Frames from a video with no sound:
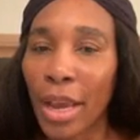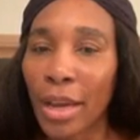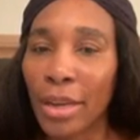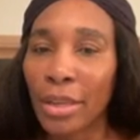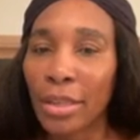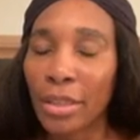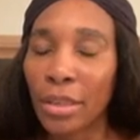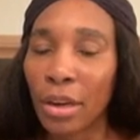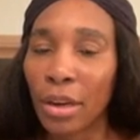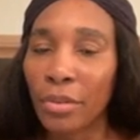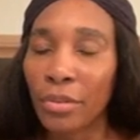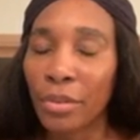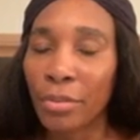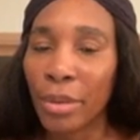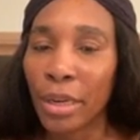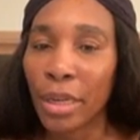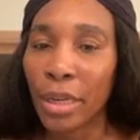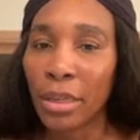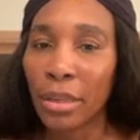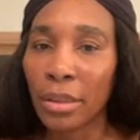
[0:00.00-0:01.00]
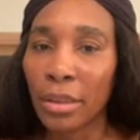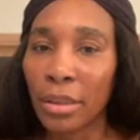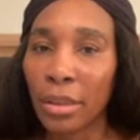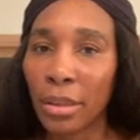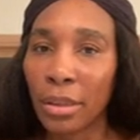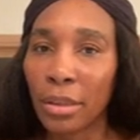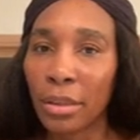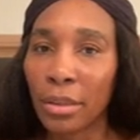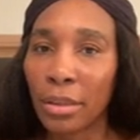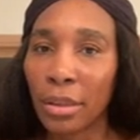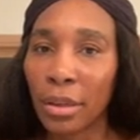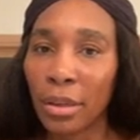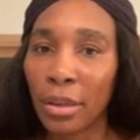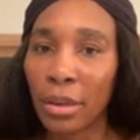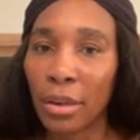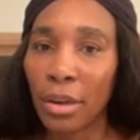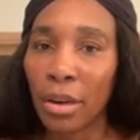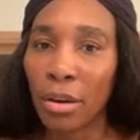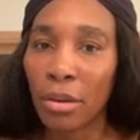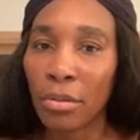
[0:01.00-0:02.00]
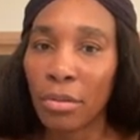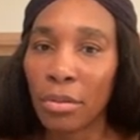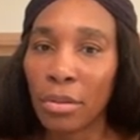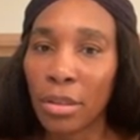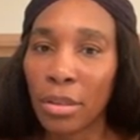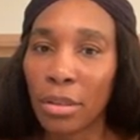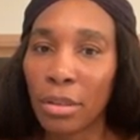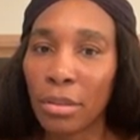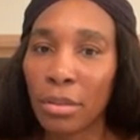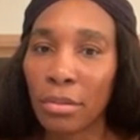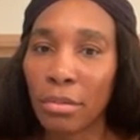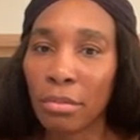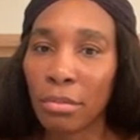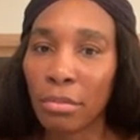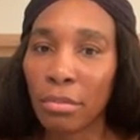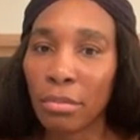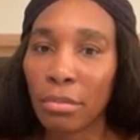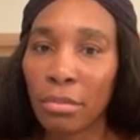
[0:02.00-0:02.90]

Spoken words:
it's hard for me to know. Just